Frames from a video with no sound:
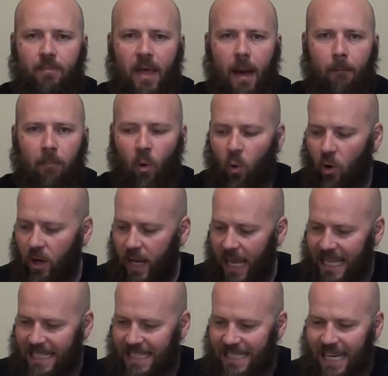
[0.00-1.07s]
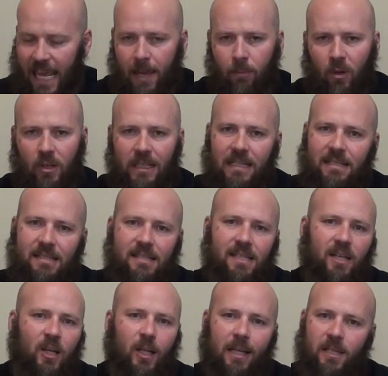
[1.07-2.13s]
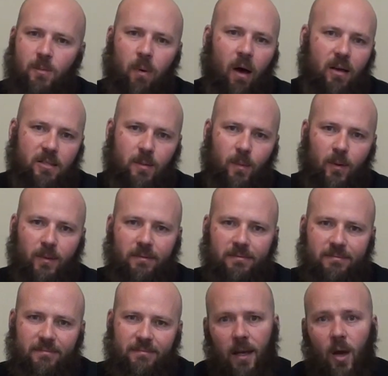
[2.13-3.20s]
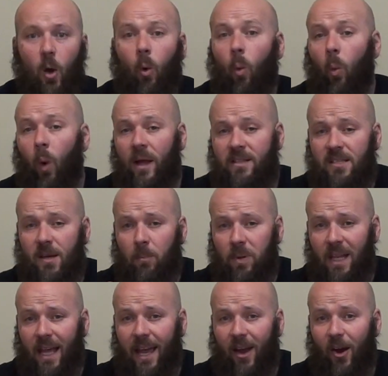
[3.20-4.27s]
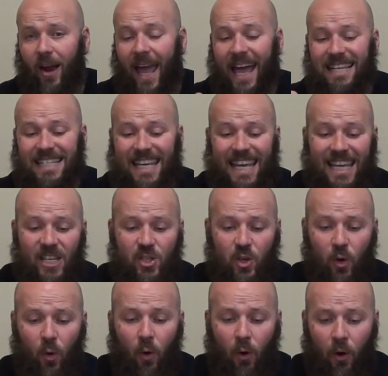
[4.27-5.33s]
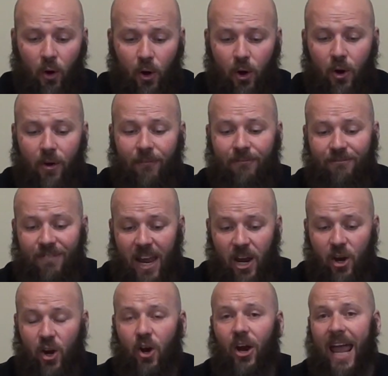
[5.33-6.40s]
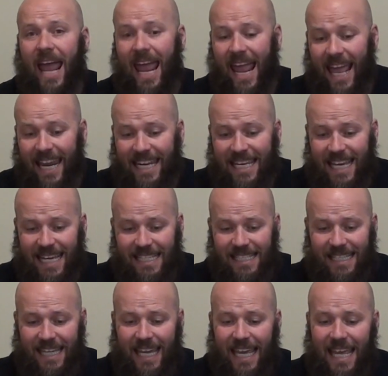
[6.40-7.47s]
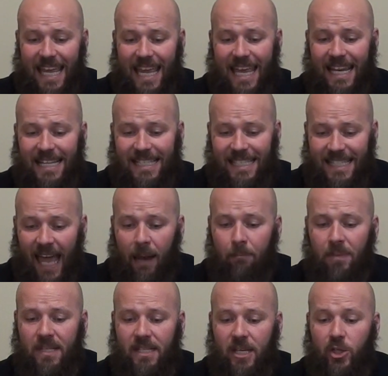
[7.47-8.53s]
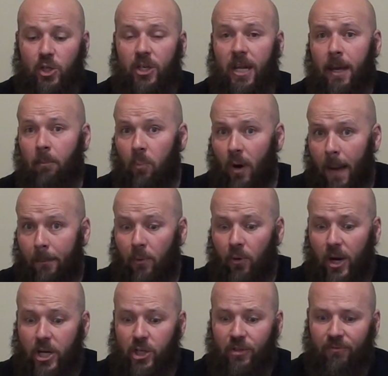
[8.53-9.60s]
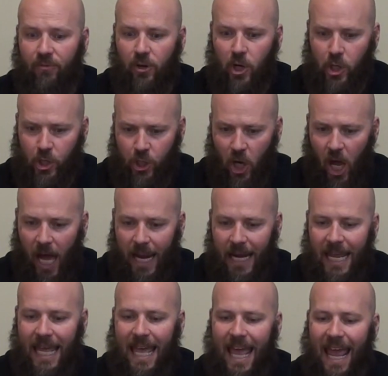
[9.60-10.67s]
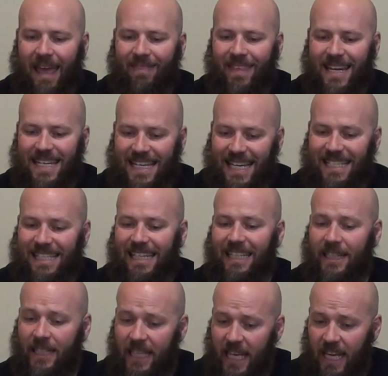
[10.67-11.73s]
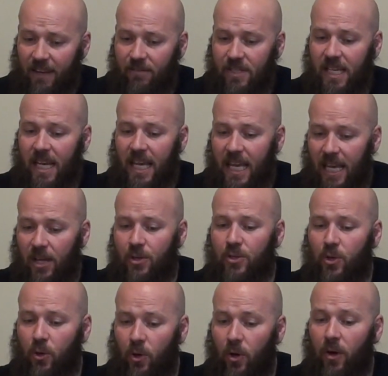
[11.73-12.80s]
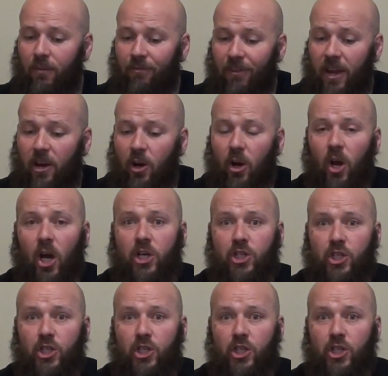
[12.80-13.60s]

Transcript: keep that board as stable and still as possible. Once a player has his or her finger and disc in a set position in preparation for a shot, and the disc leaves his or her finger, a